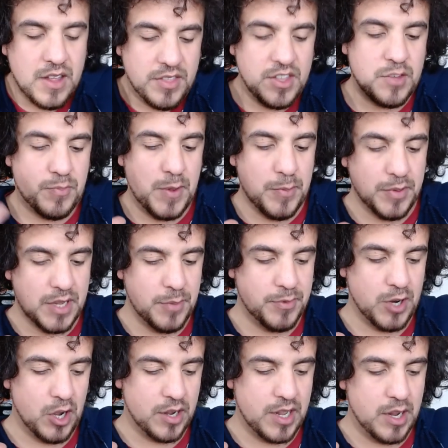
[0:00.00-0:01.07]
These people keep
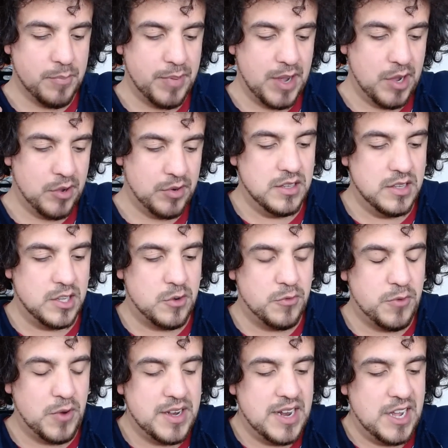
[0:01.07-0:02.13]
talking about
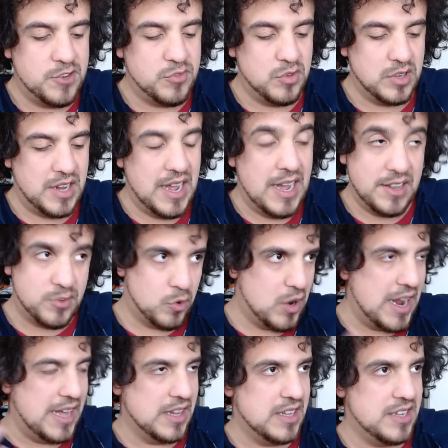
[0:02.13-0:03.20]
liquefied natural gas, or
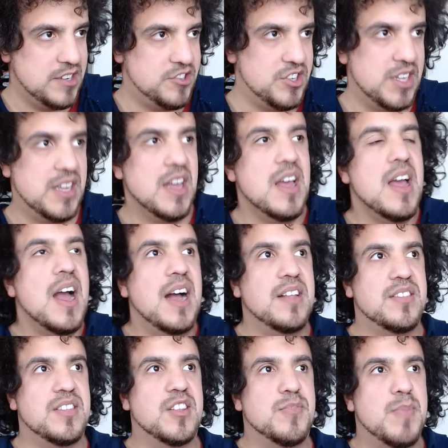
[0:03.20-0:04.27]
LNG,
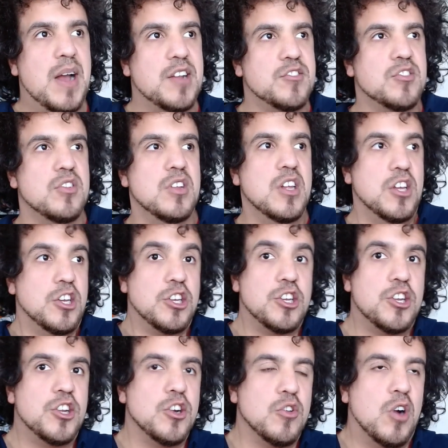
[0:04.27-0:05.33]
as this magical
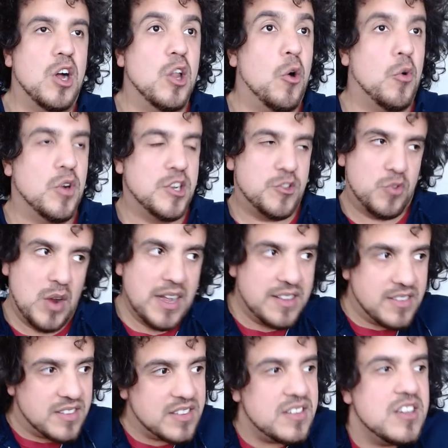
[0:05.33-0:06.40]
cure-all or a
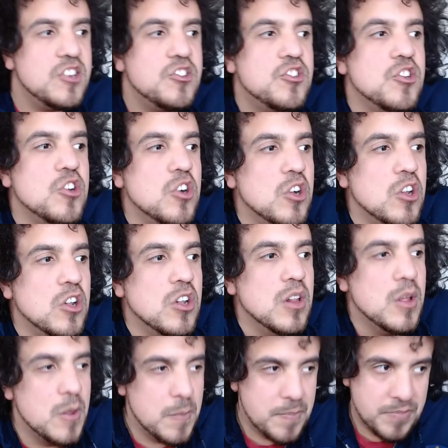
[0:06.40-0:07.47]
transitional
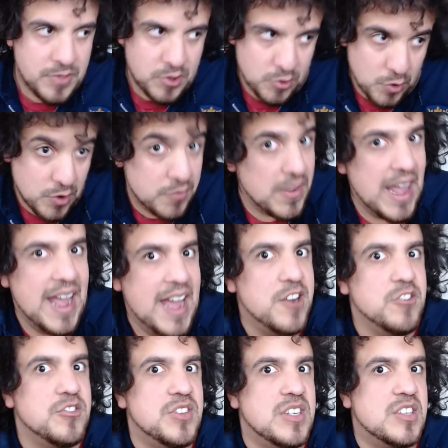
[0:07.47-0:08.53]
sort of
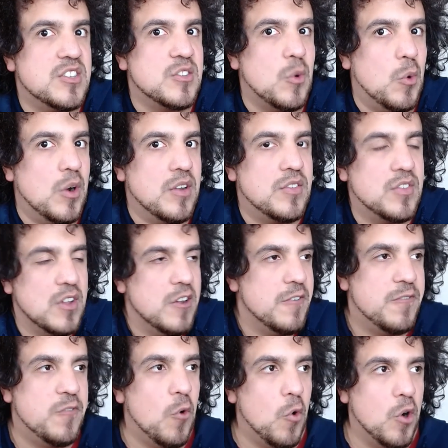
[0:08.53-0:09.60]
energy source
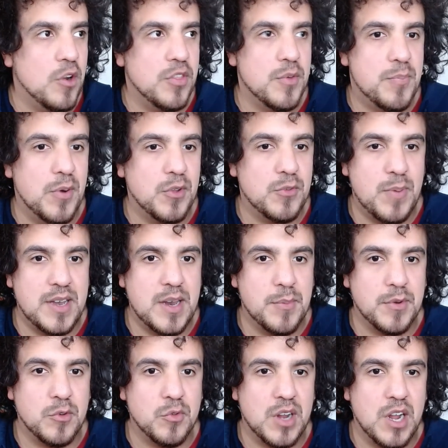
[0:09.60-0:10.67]
for the
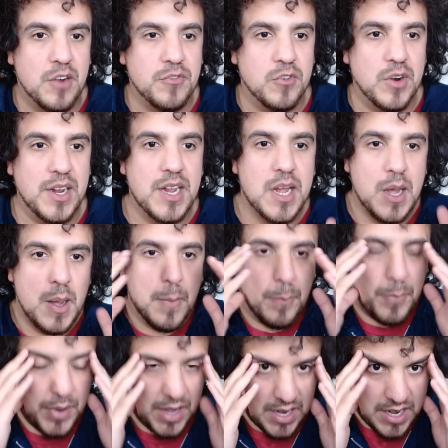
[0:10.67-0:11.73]
post-pandemic recovery.
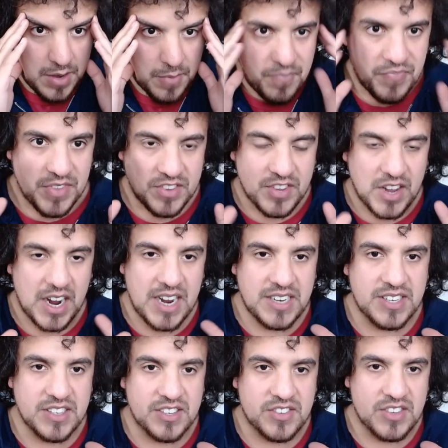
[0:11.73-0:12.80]
But
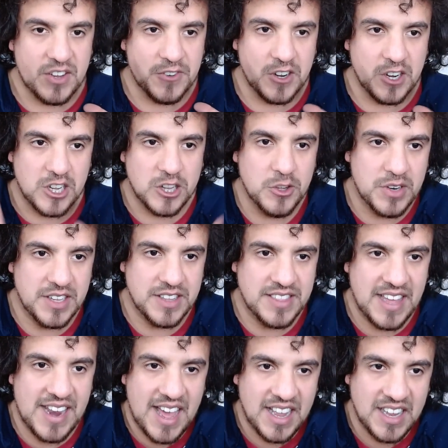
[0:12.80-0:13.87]
scientists have concluded
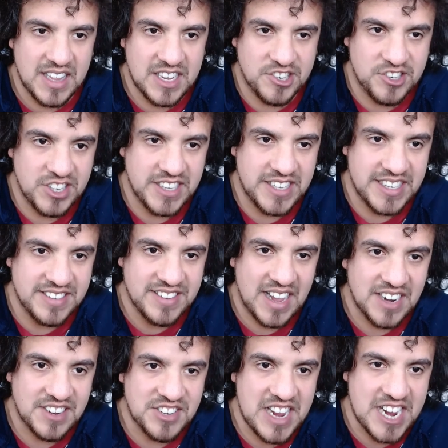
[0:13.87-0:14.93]
that LNG is
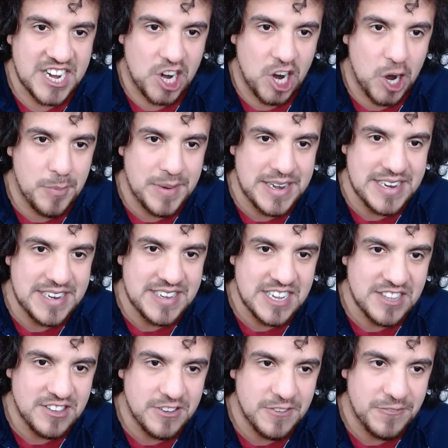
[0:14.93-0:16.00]
actually a
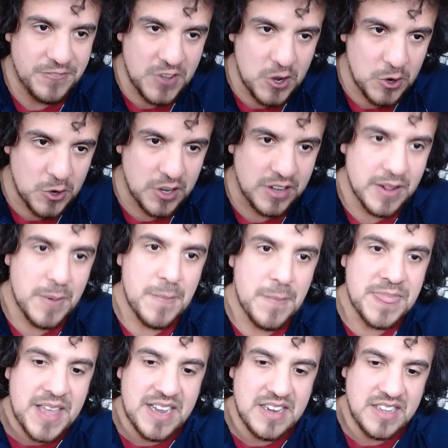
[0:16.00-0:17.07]
carbon-intensive fuel
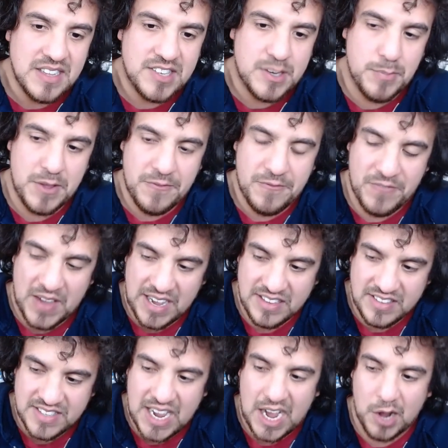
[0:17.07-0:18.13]
that needs to be
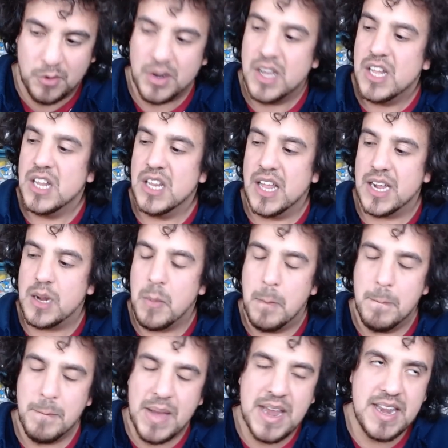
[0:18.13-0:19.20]
phased out, like
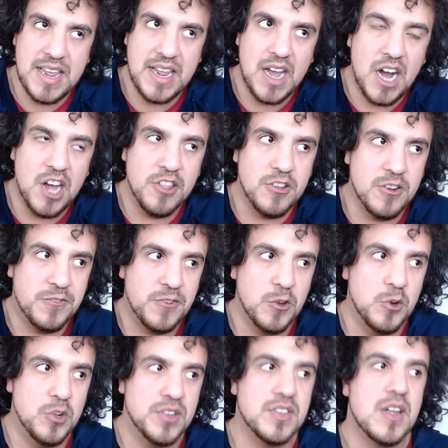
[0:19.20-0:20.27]
many other
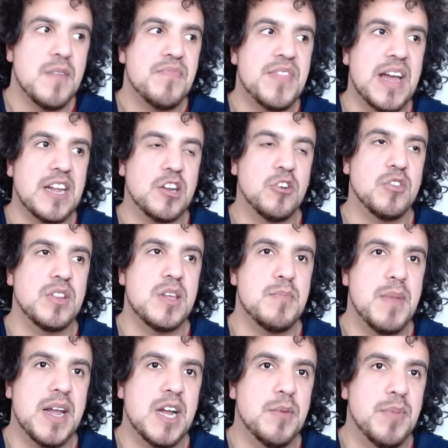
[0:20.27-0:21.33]
fuels that currently
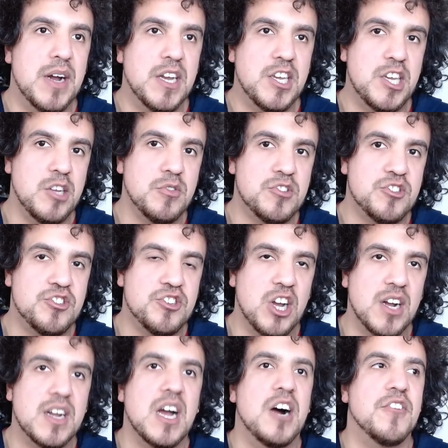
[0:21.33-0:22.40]
make up a huge
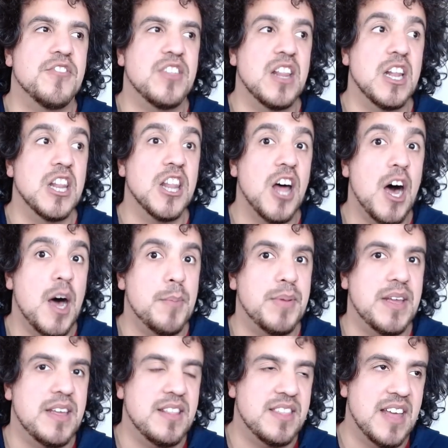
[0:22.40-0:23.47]
chunk of the
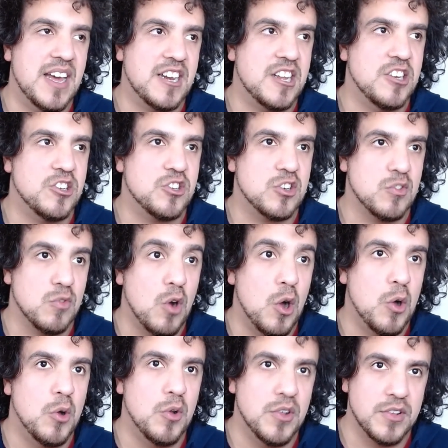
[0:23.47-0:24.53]
lobby that
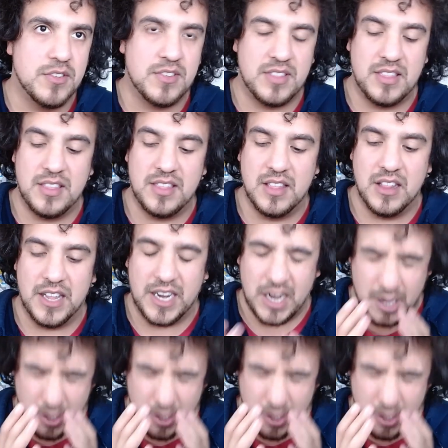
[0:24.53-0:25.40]
controls, like,